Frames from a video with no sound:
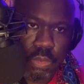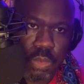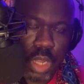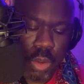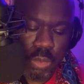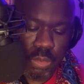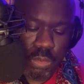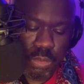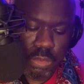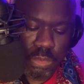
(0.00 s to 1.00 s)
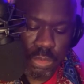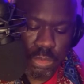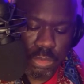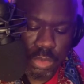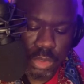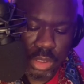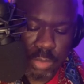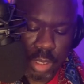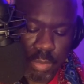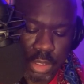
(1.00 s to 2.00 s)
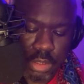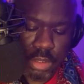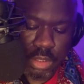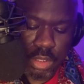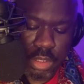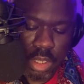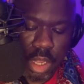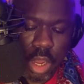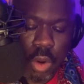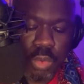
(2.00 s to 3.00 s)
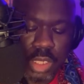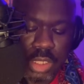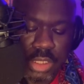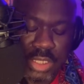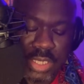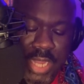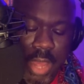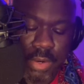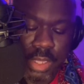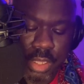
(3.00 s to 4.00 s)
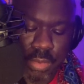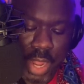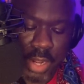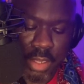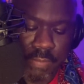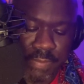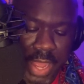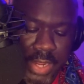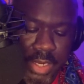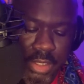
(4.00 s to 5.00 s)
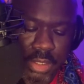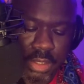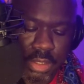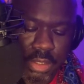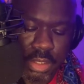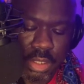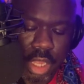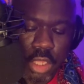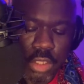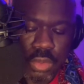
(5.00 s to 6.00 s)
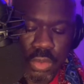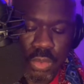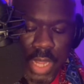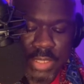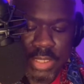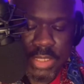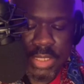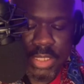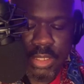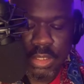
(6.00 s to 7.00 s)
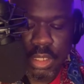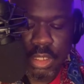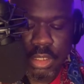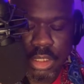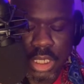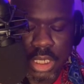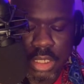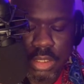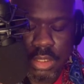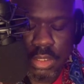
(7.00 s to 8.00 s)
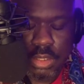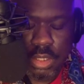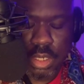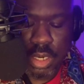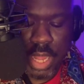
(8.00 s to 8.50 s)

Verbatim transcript: No, she murmurs, only just louder than the crackle of fire. Soon I see tears on her cheeks, her